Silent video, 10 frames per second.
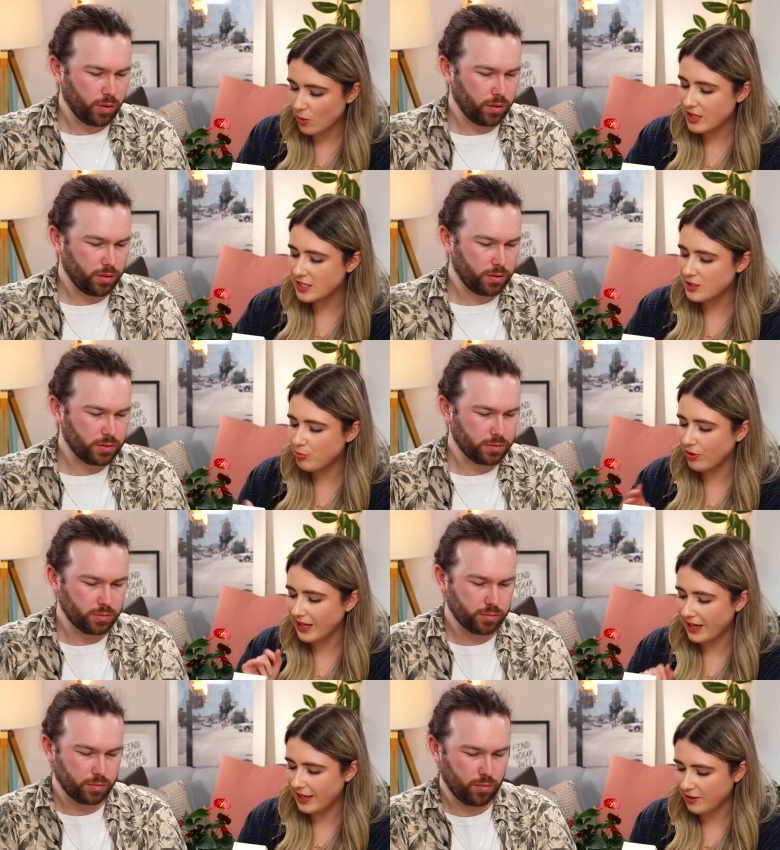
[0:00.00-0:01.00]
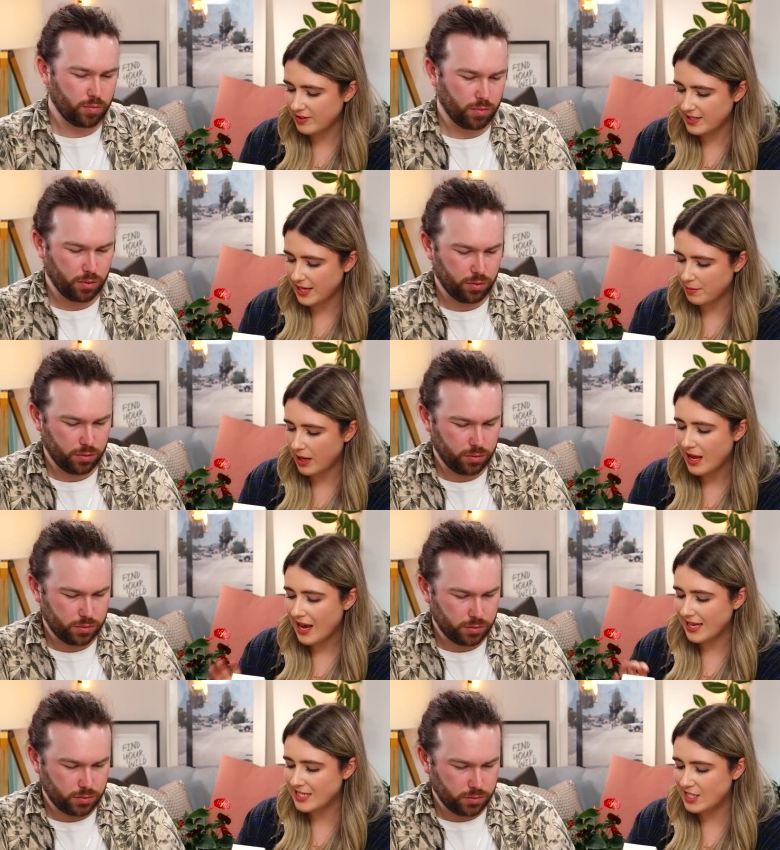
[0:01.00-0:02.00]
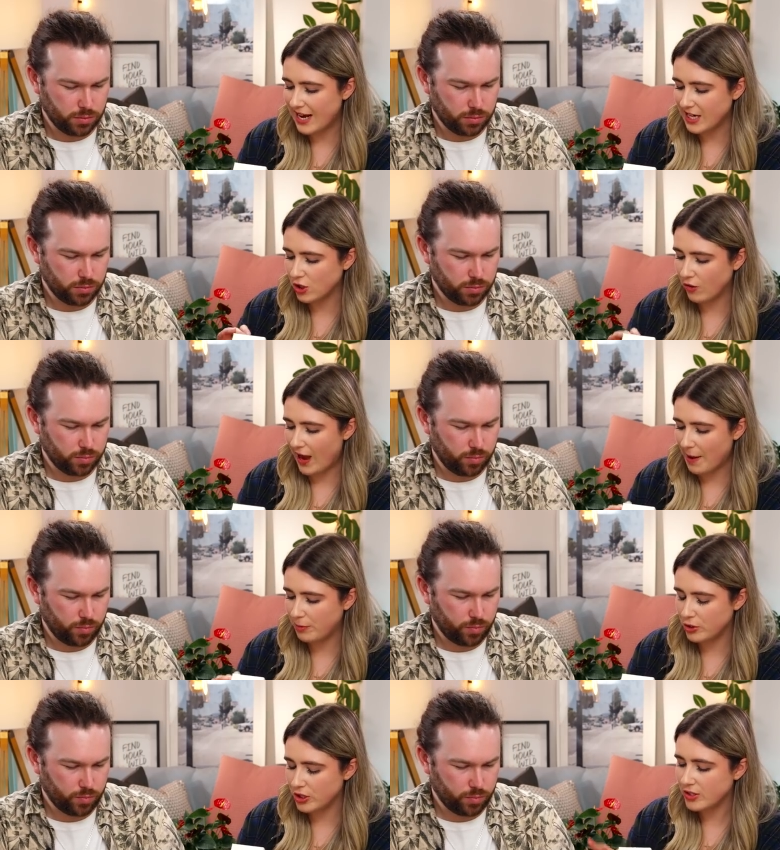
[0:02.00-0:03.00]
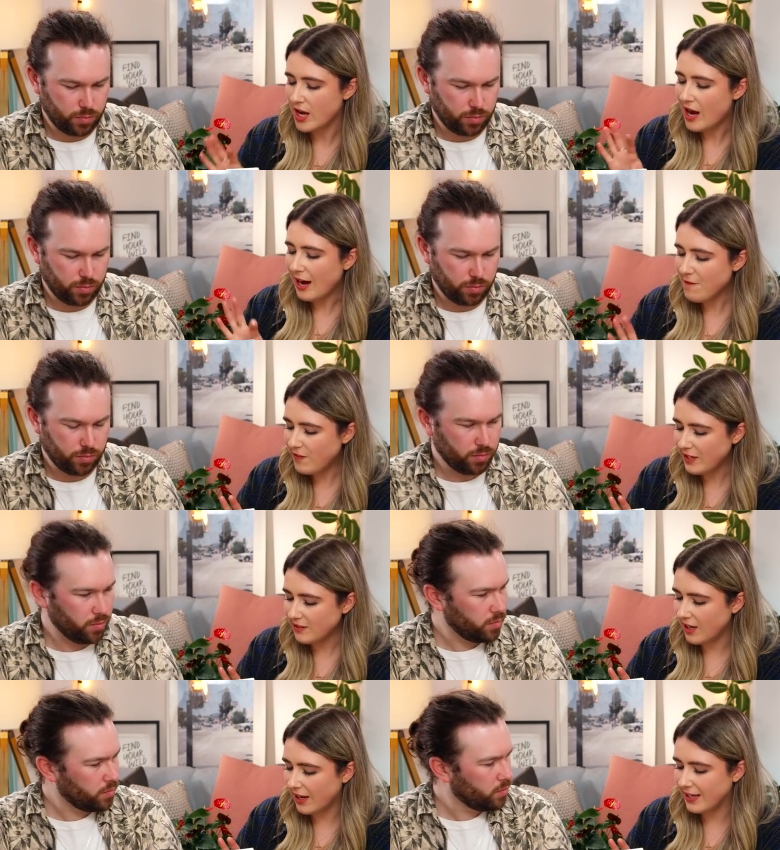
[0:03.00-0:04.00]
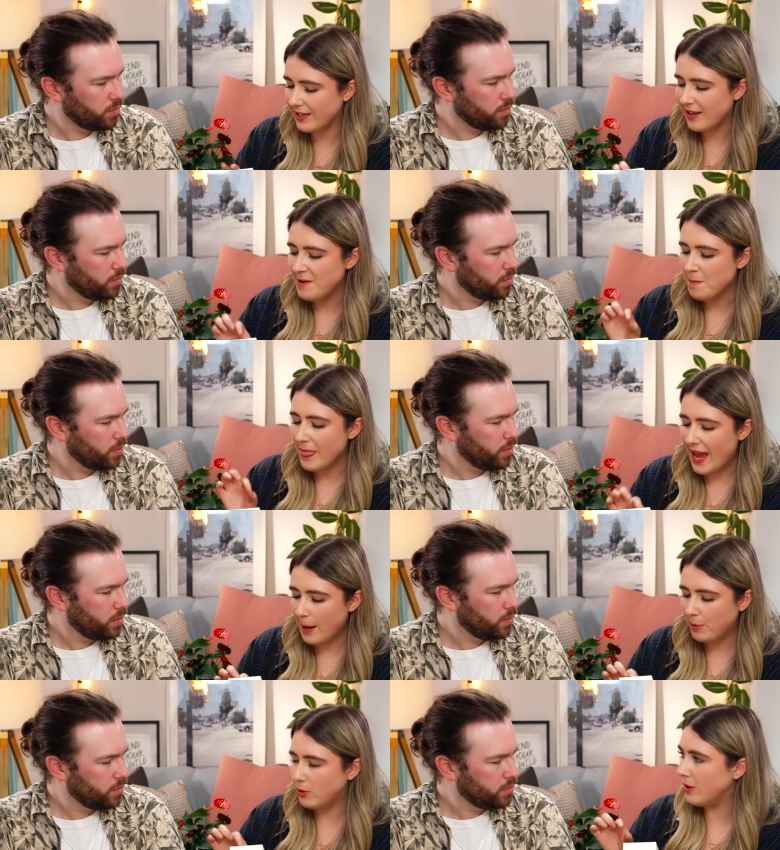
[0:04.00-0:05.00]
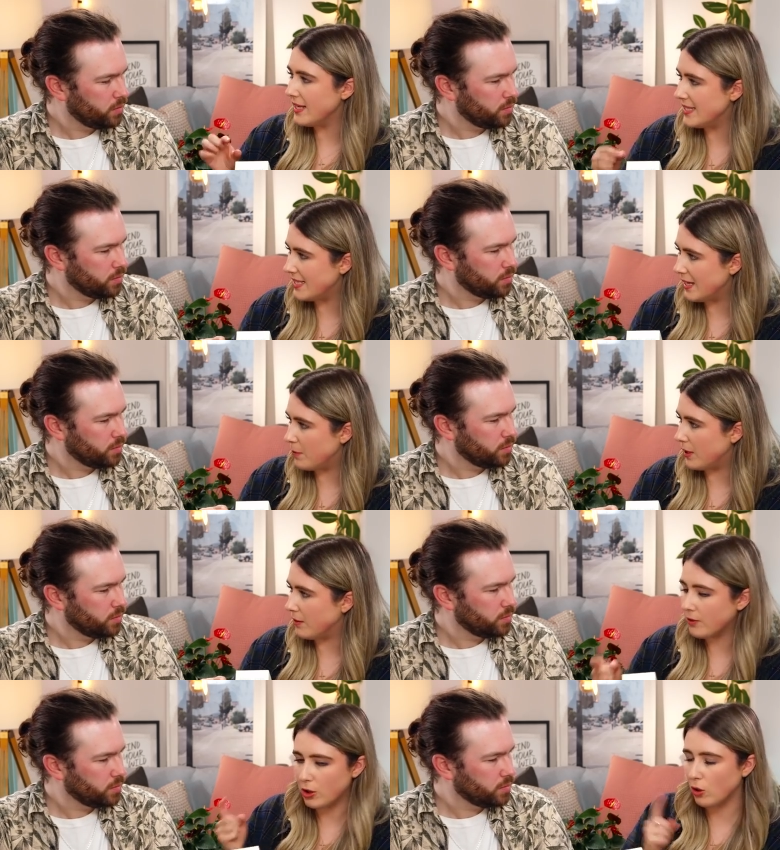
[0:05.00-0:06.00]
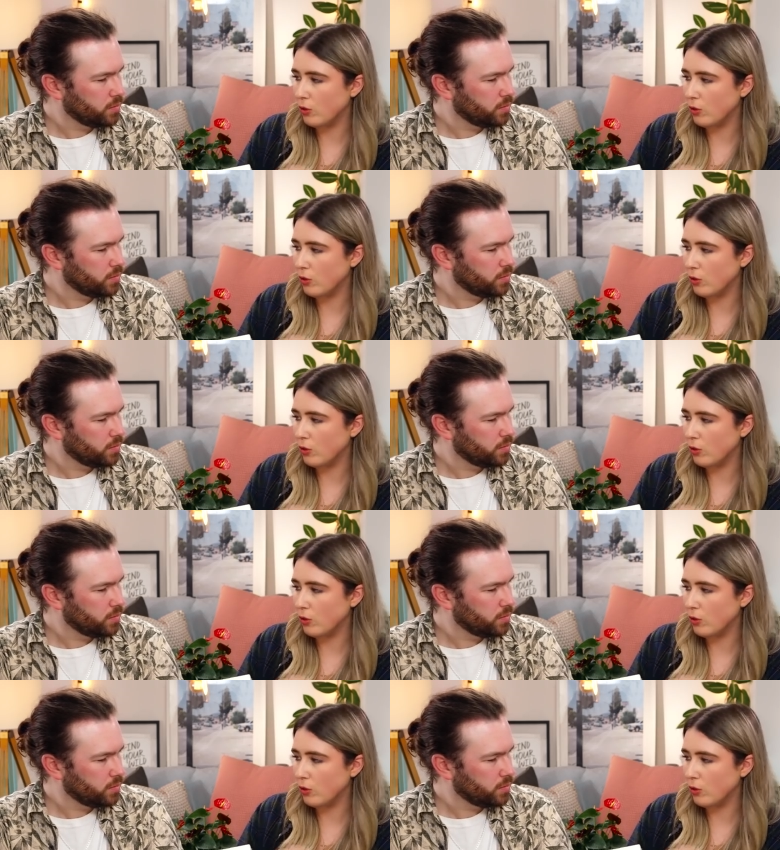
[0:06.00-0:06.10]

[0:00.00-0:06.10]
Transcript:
Speaker 1: with a sprinkling of cinnamon and a dash of apple juice. I feel like apple and cinnamon could